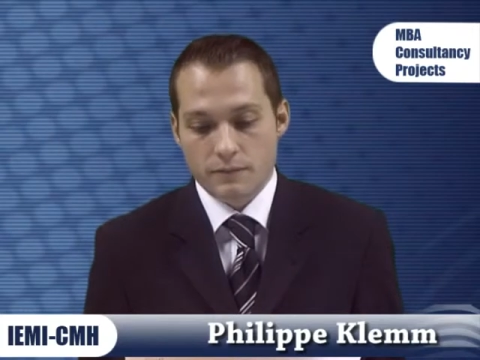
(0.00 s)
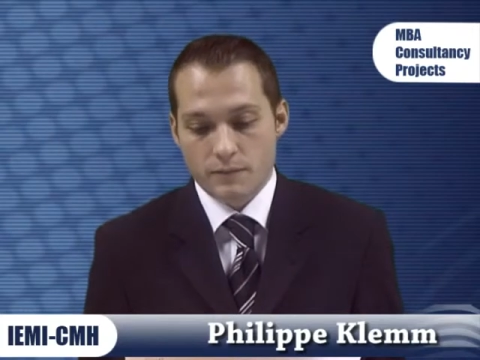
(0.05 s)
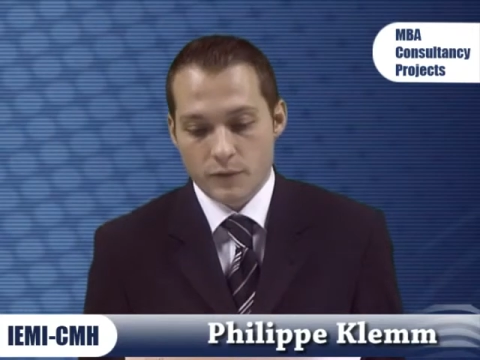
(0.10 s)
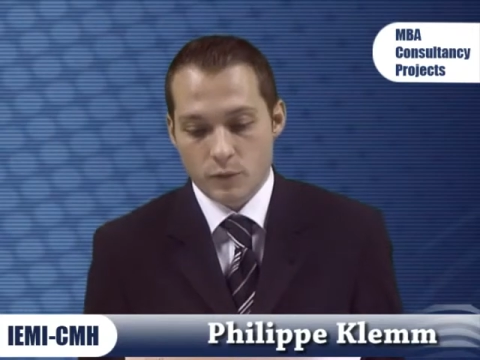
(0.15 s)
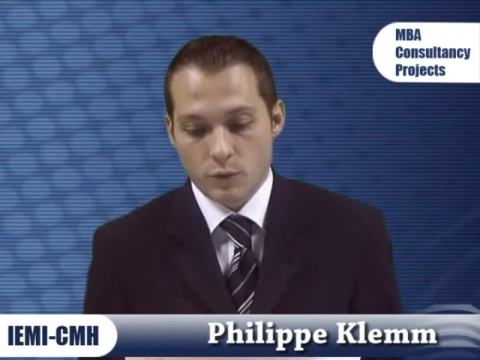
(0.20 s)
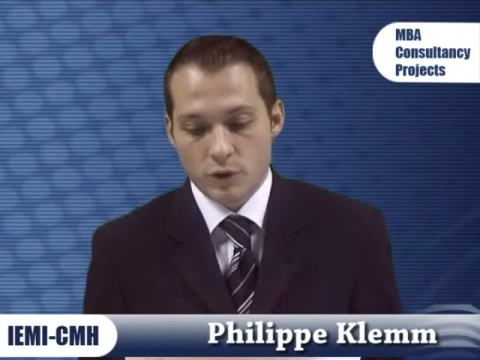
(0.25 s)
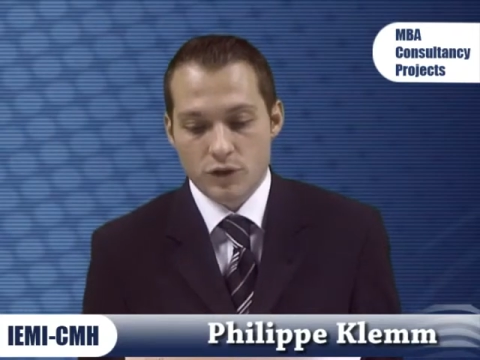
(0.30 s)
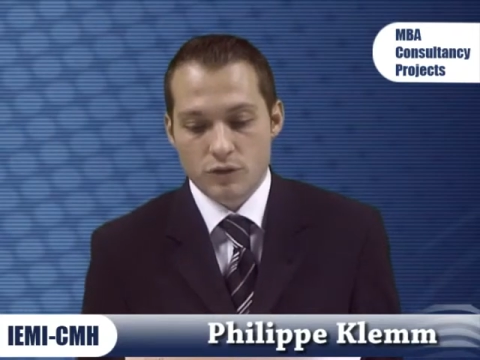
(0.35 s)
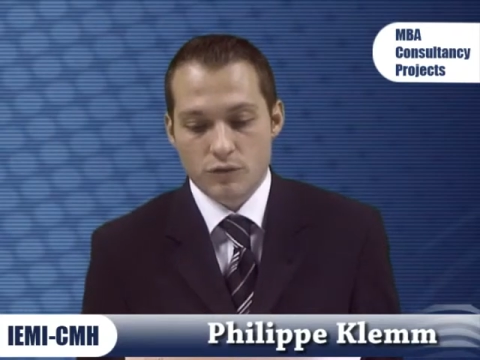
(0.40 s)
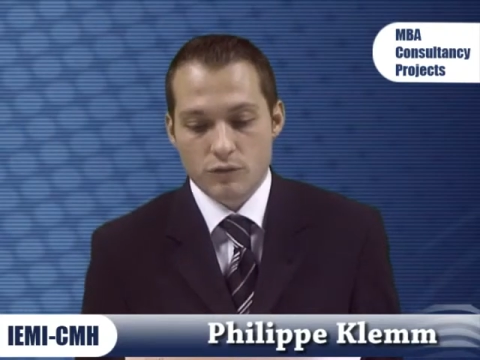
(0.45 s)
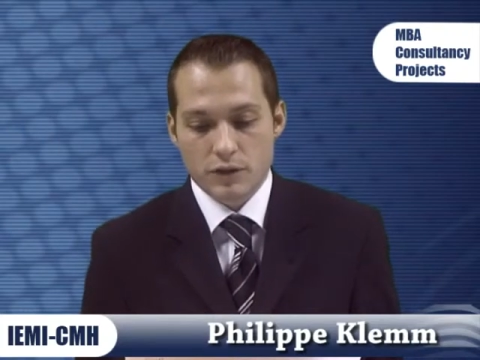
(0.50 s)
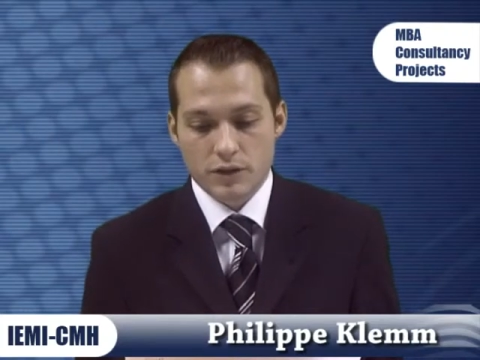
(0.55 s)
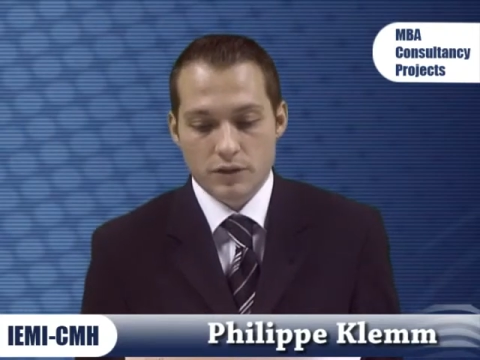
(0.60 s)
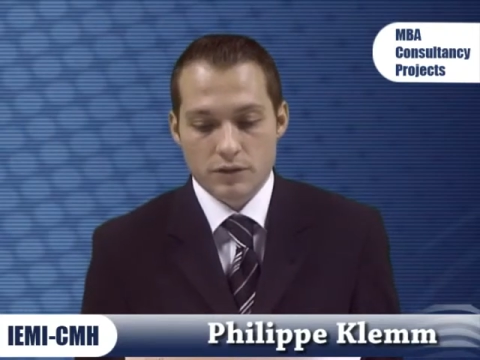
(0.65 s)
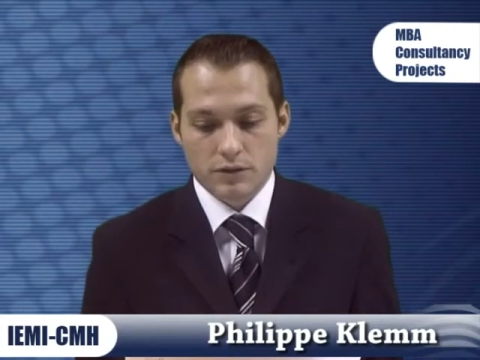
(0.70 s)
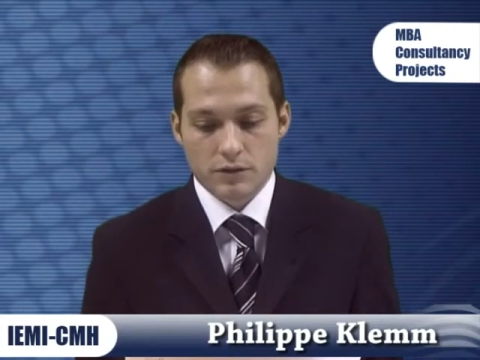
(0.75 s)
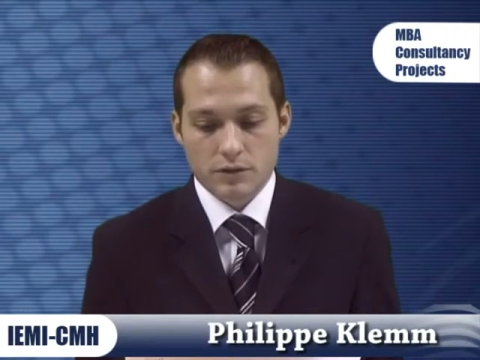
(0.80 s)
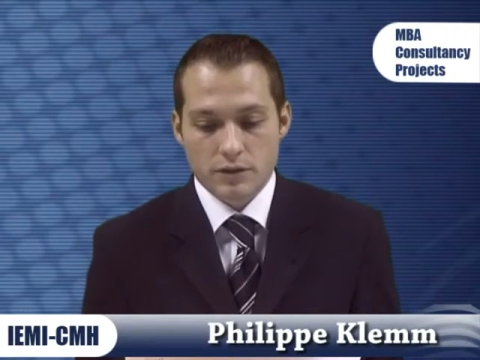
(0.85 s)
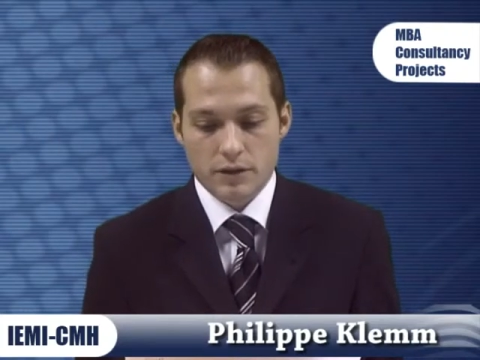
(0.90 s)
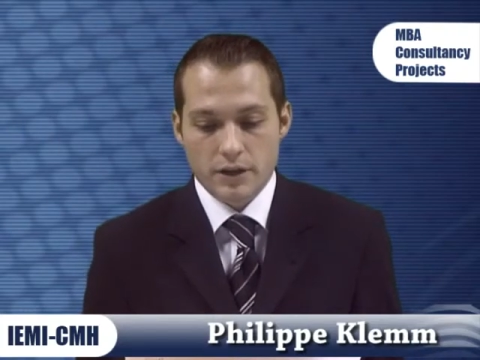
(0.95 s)
which
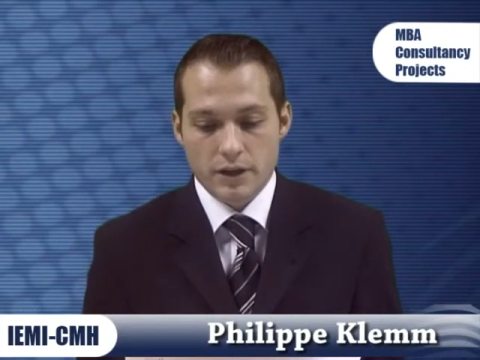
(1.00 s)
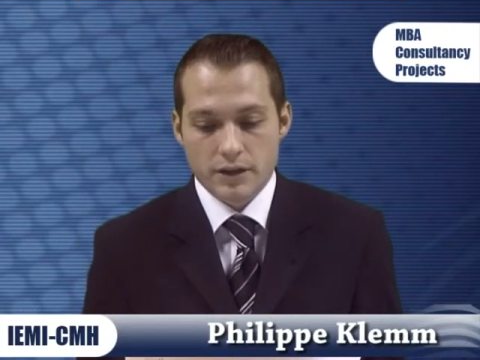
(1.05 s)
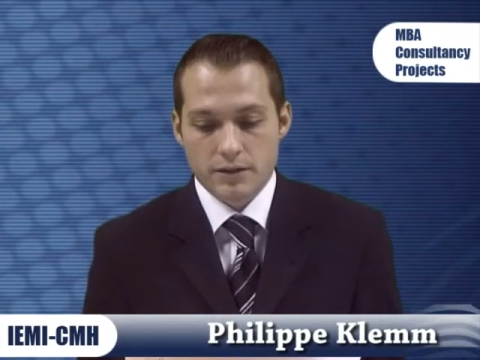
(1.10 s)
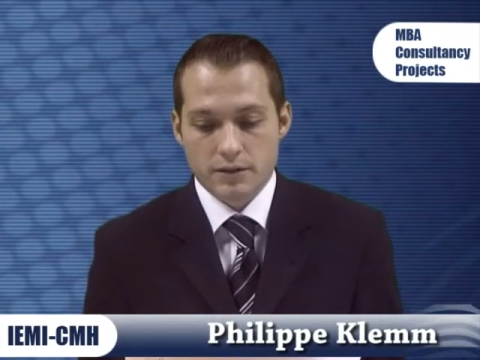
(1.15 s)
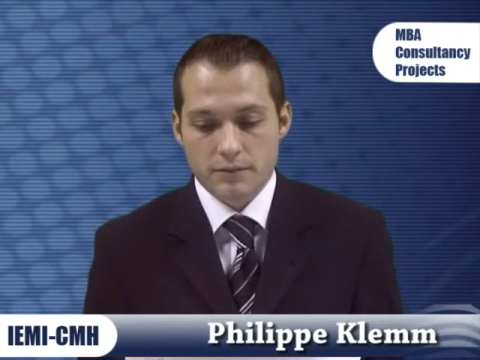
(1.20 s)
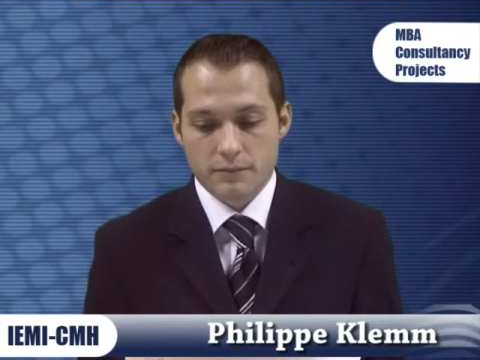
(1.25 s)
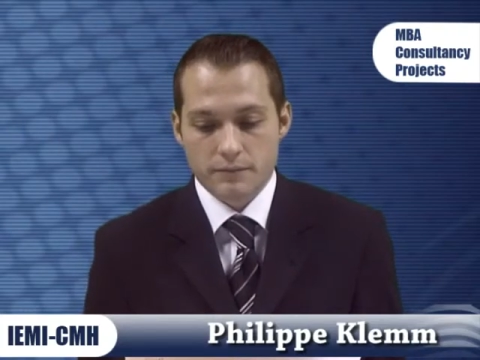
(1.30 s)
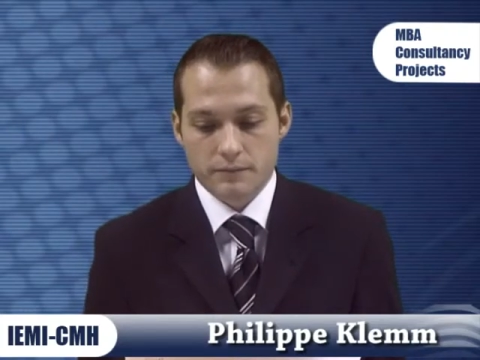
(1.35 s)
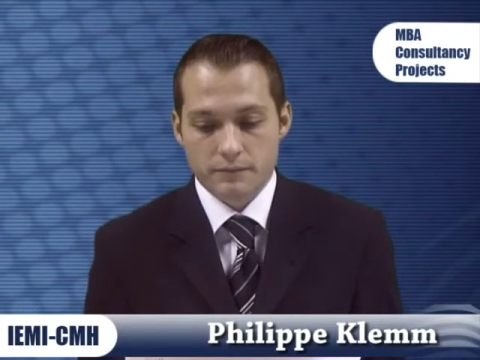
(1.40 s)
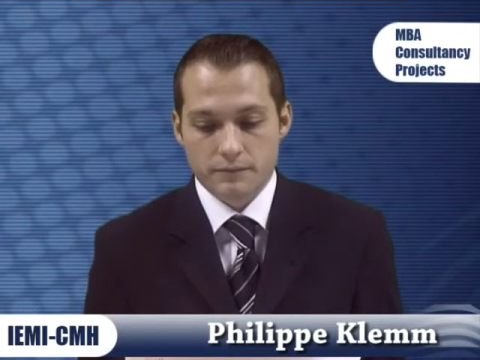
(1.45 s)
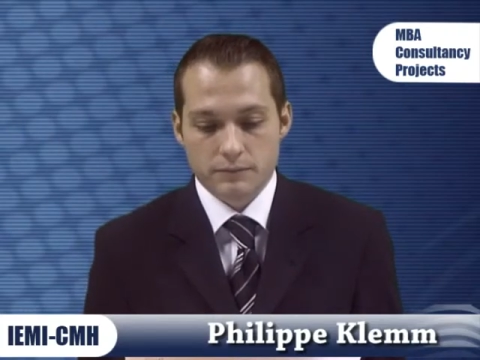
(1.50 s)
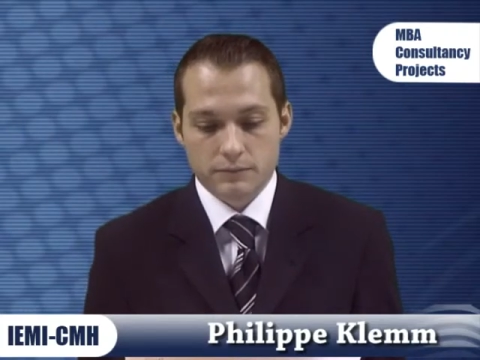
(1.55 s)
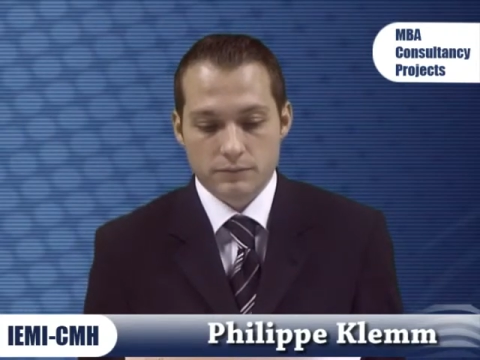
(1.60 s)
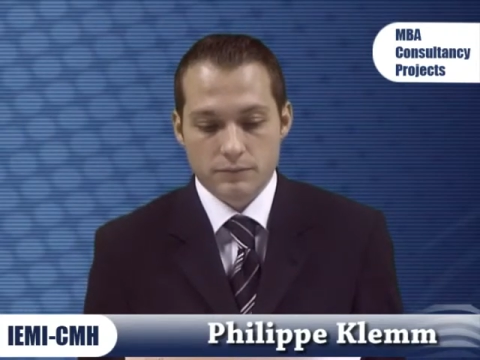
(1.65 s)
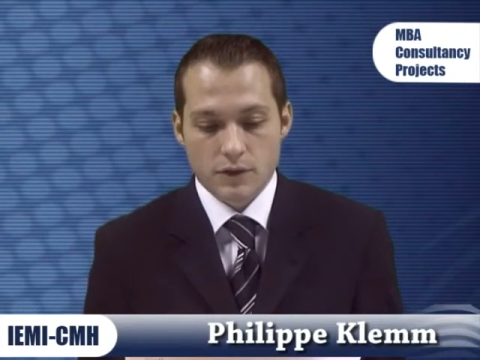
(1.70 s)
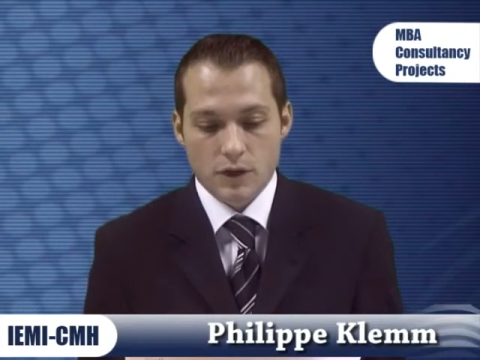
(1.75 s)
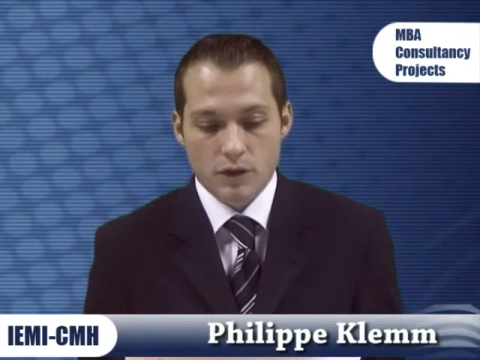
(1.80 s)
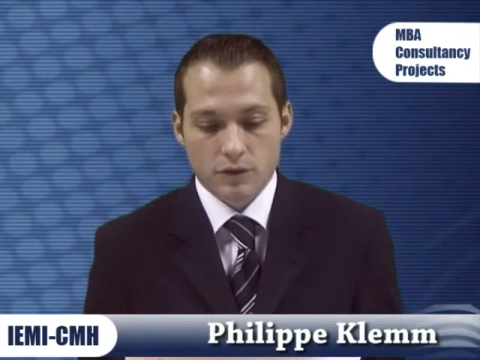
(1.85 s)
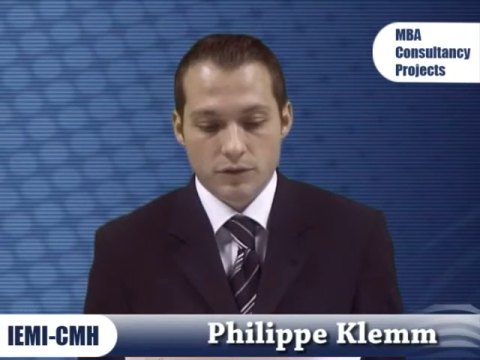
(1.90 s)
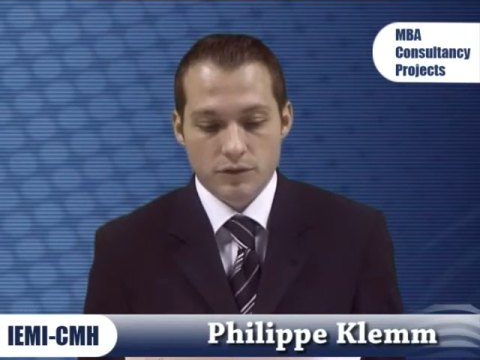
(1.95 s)
was yes
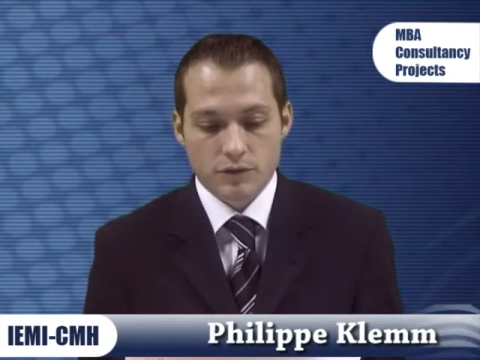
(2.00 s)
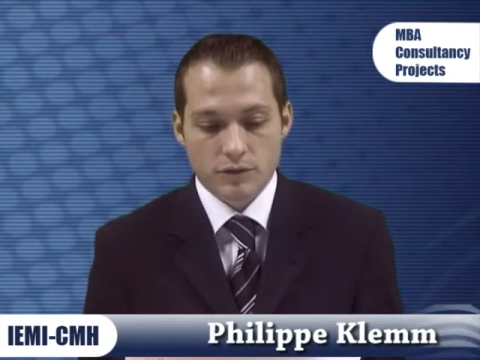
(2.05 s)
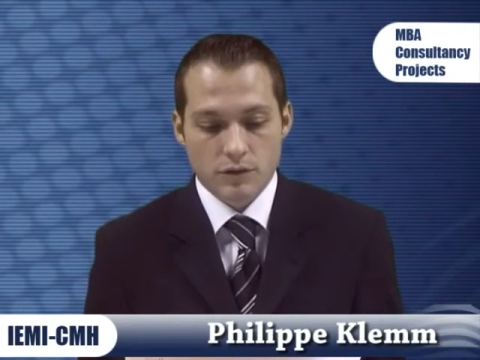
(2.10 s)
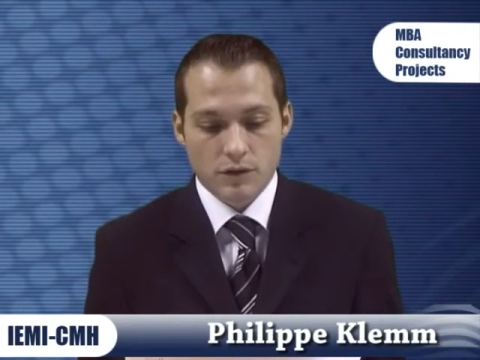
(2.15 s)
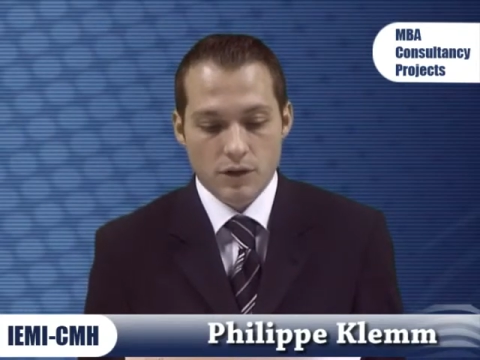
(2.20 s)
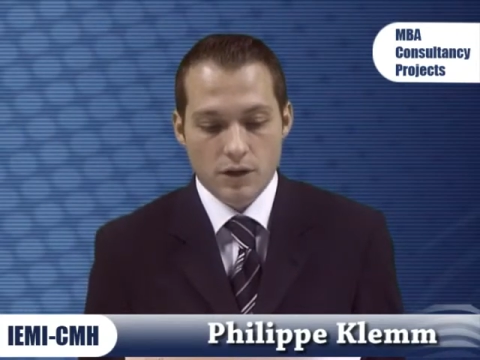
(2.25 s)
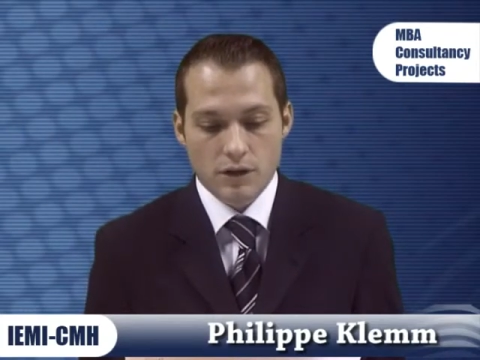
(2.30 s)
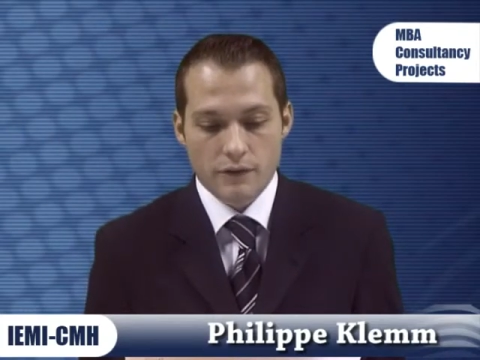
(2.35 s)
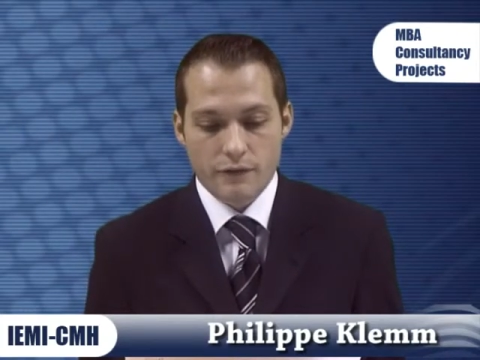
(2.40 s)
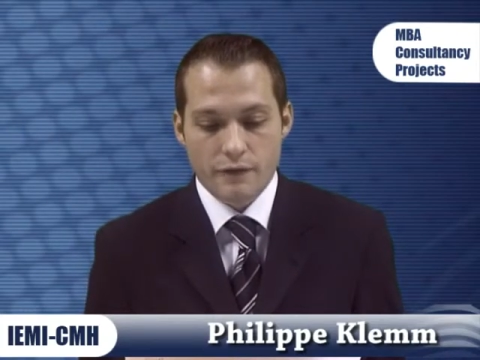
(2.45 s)
also